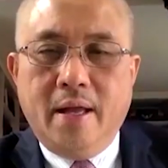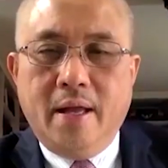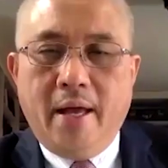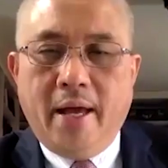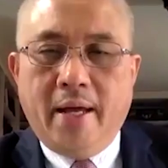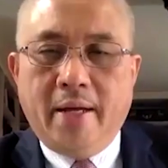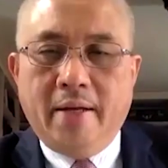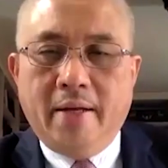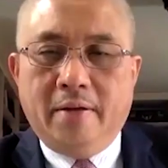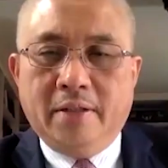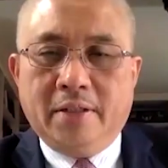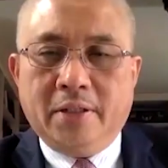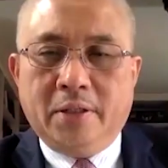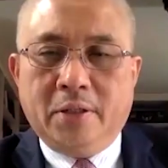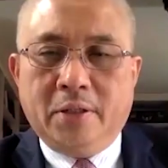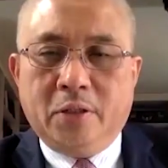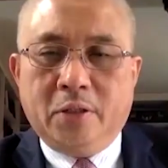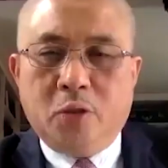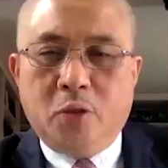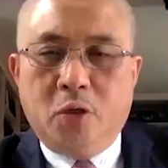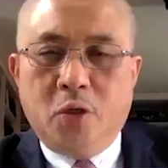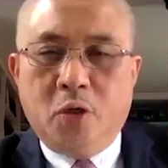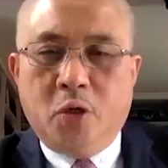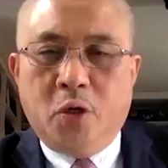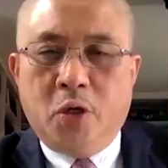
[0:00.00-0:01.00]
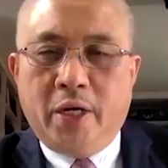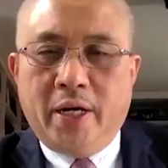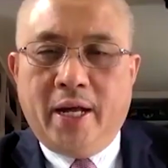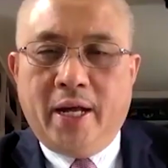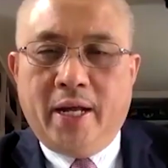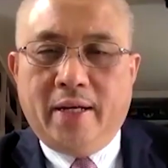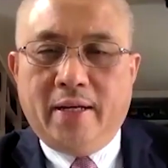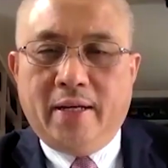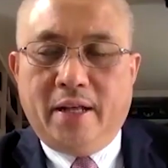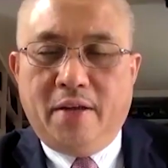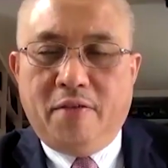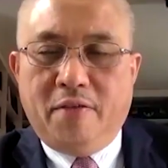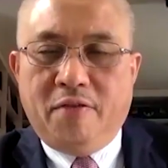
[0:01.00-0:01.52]
And also to note
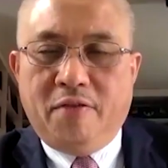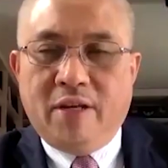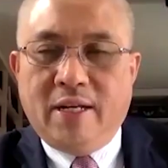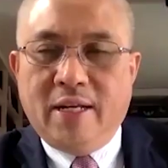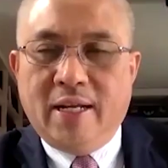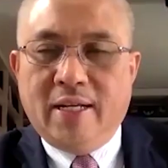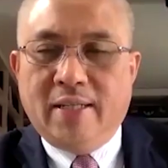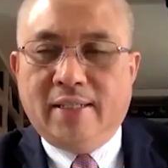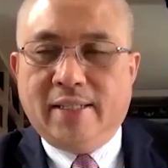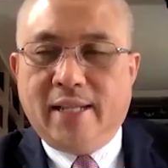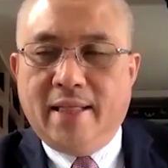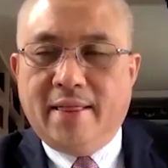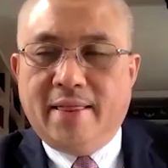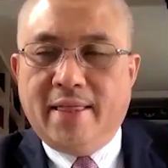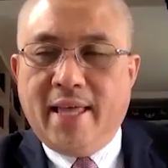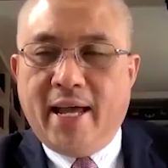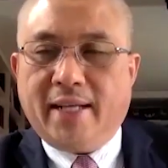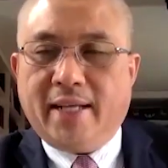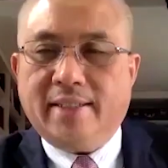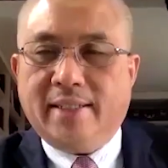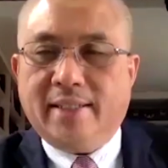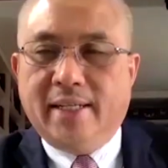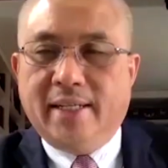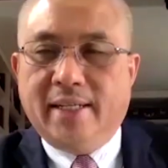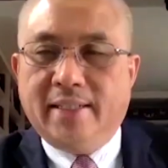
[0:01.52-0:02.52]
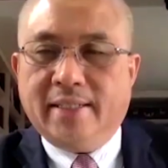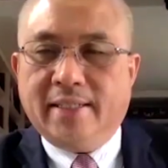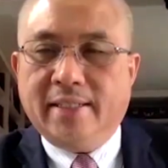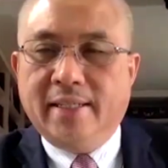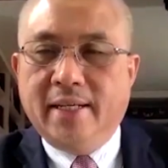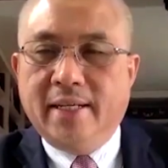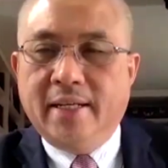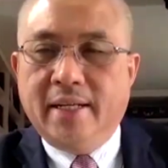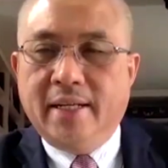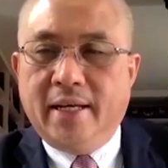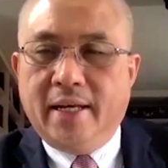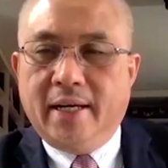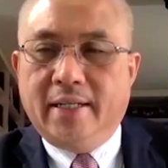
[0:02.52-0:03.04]
that dividends and taxes,
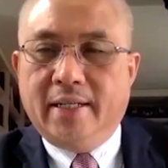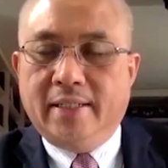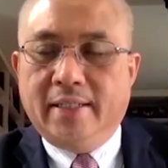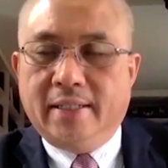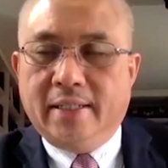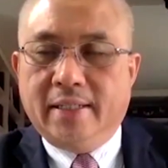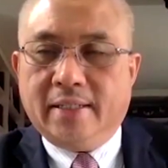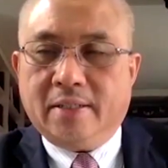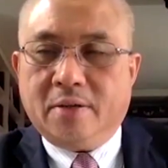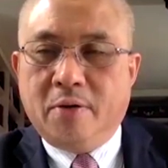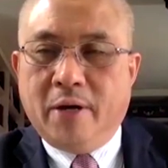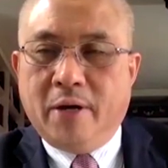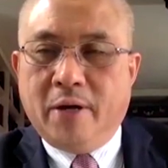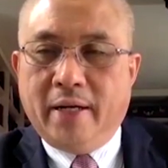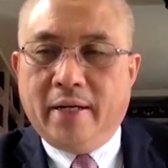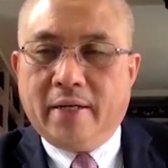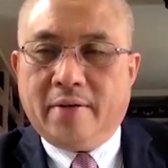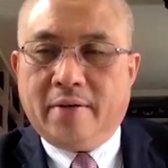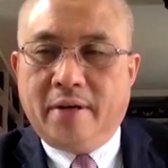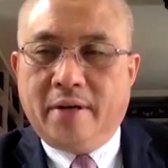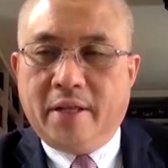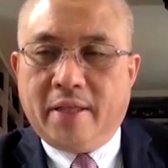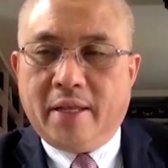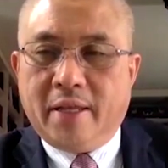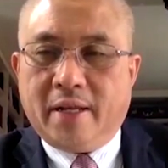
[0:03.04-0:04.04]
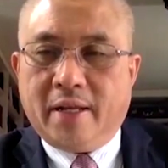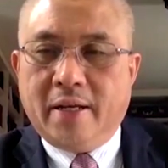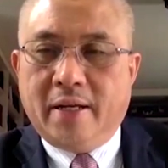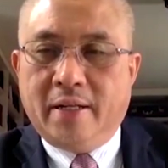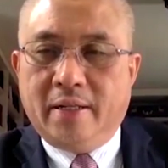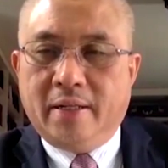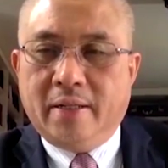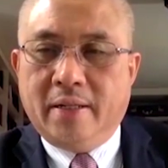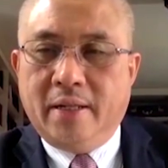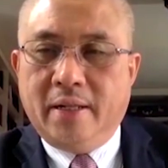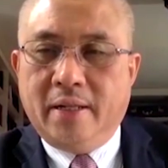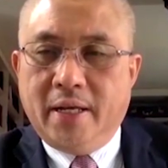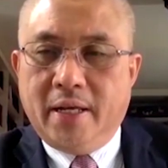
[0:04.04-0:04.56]
and this is quite
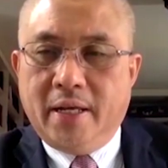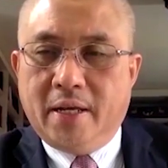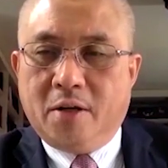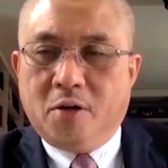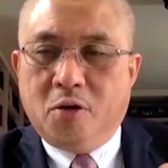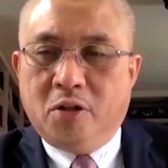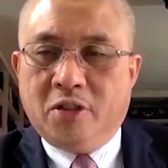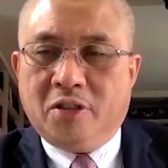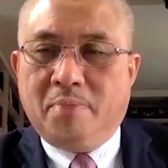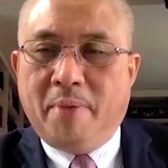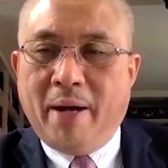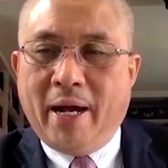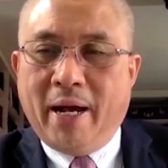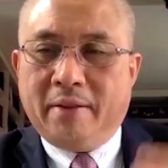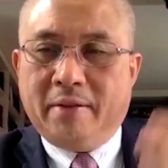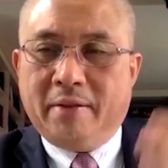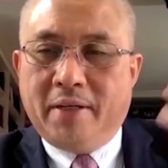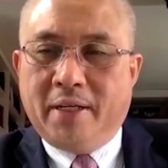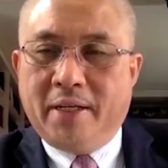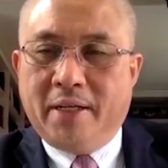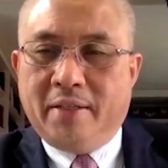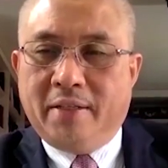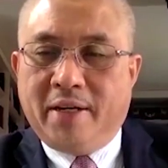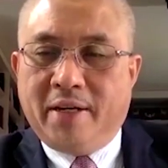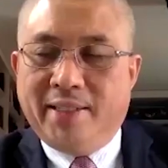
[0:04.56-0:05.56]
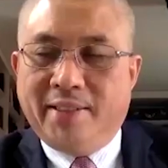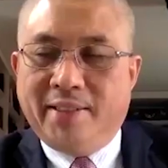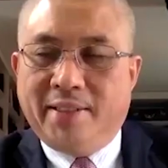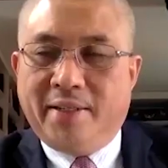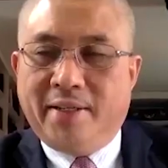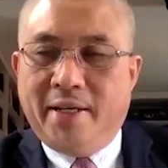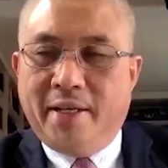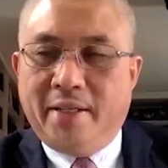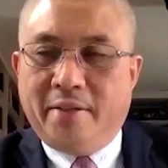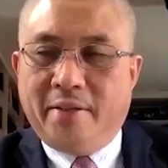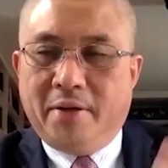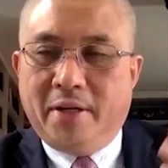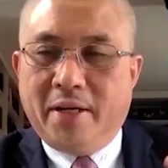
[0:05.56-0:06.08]
critical, it goes back to the
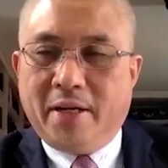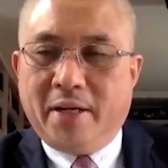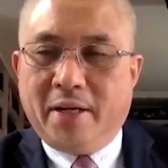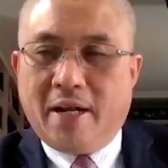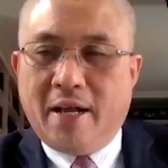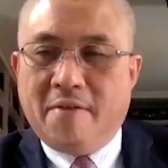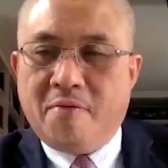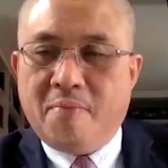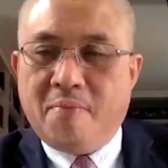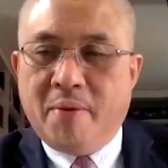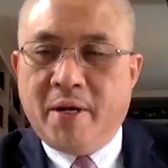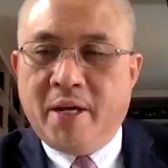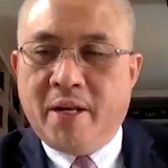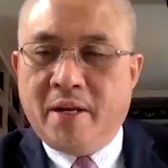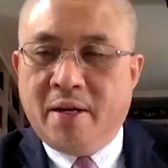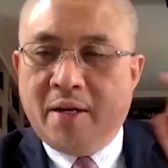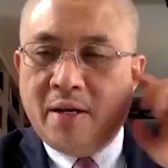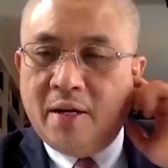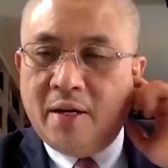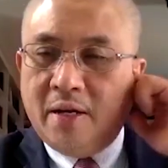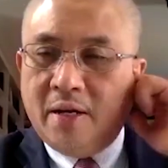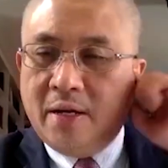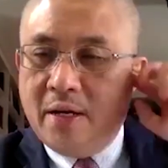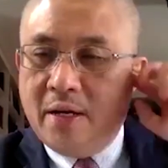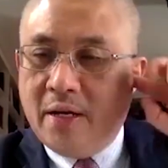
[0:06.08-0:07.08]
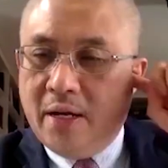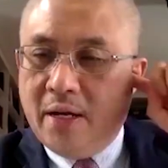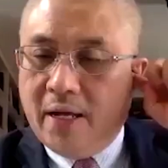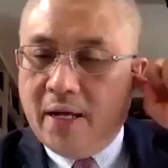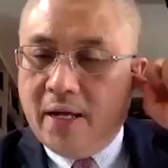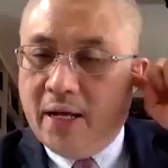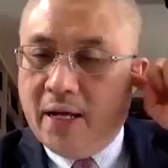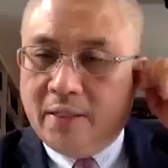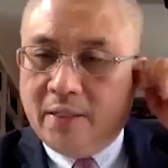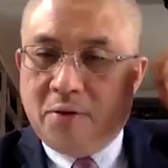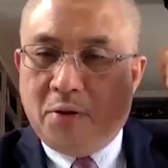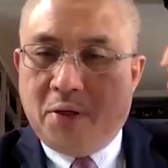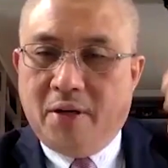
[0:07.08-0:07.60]
treasury, to the government,
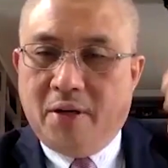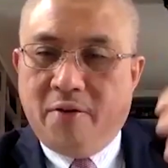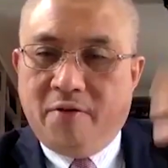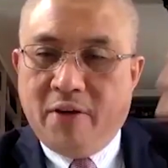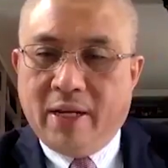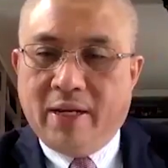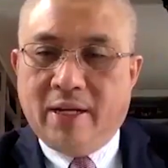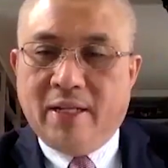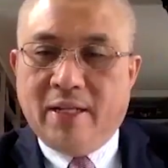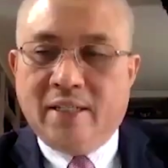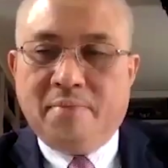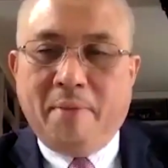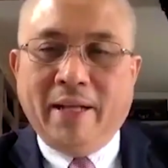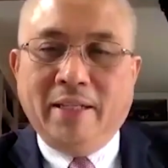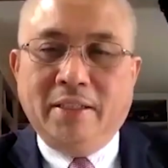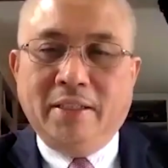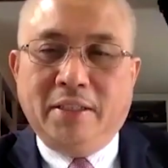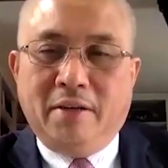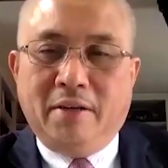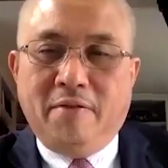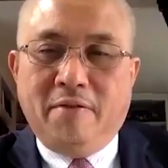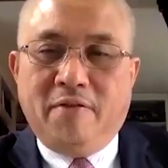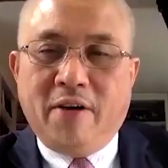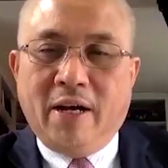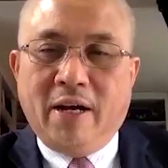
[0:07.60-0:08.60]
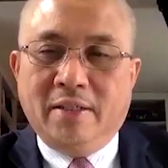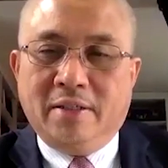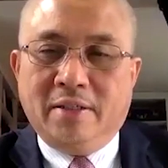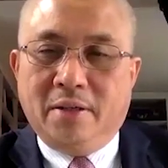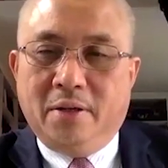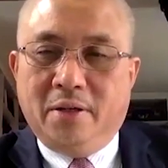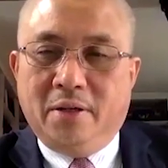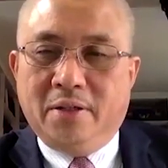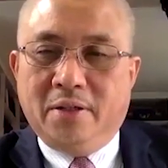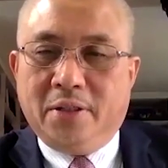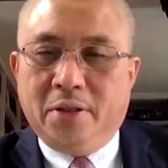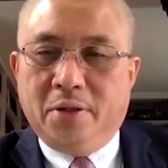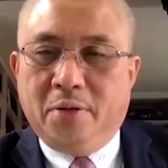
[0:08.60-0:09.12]
to the various pension funds,
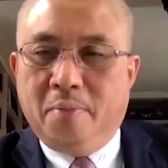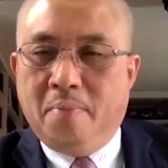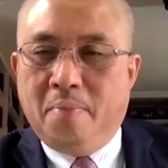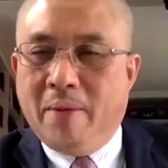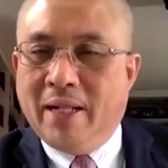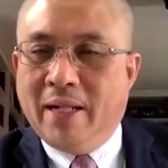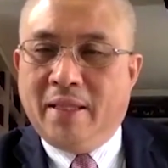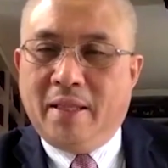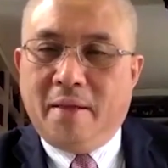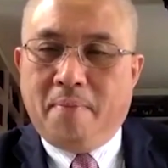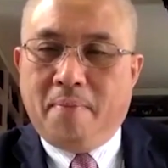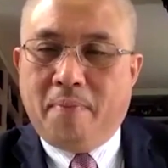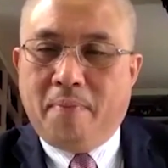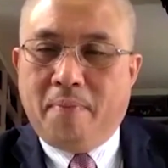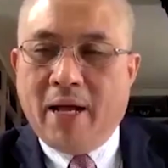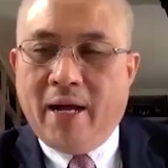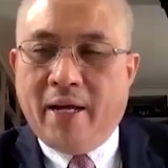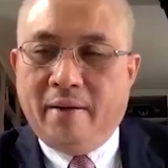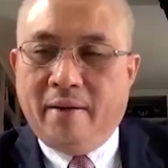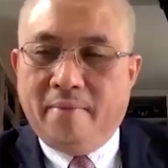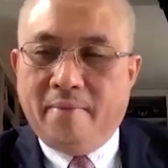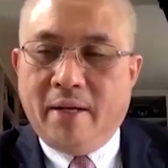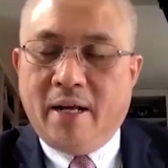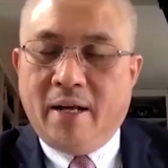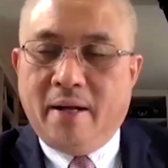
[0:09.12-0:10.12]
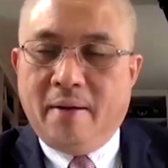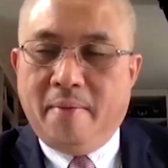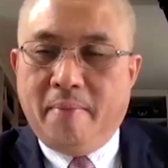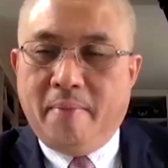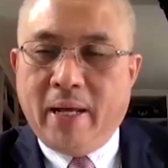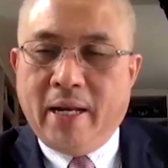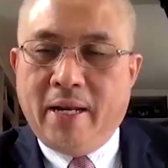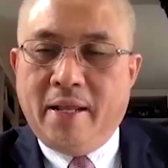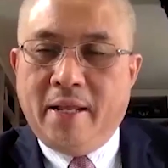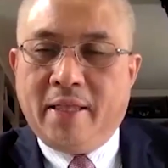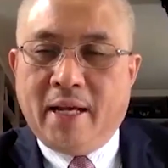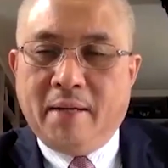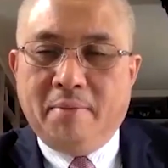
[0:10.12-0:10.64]
also multiplied
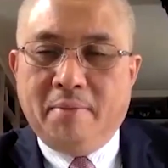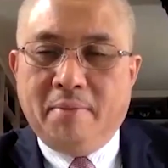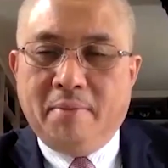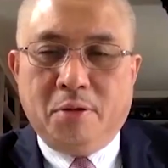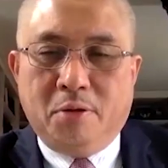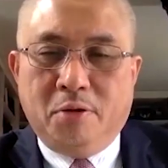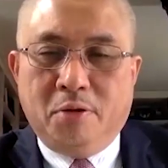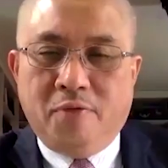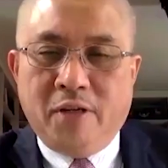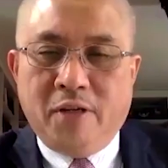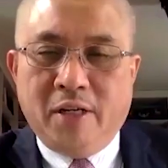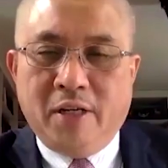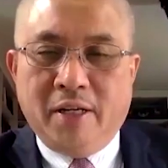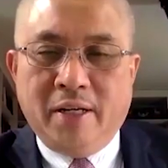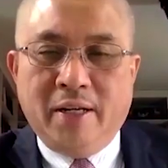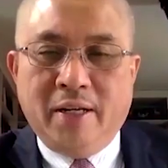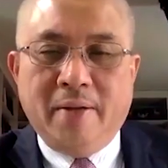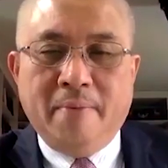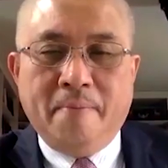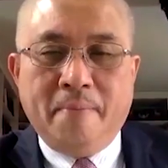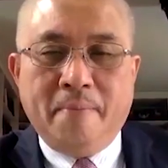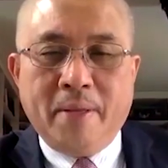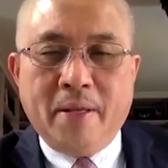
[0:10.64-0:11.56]
many times over.